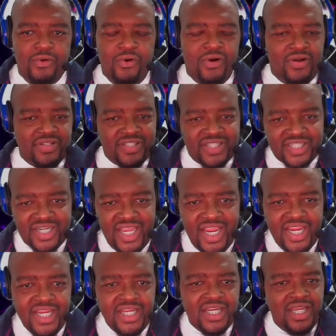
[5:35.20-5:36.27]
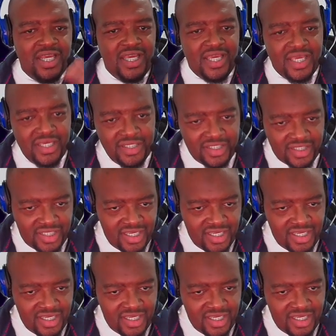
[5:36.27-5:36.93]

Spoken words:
or train his